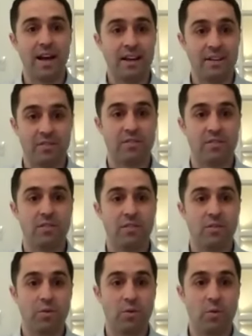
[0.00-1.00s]
his
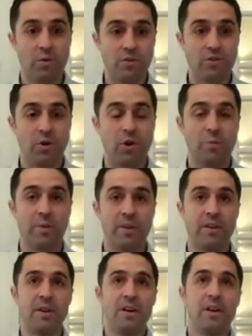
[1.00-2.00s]
own job and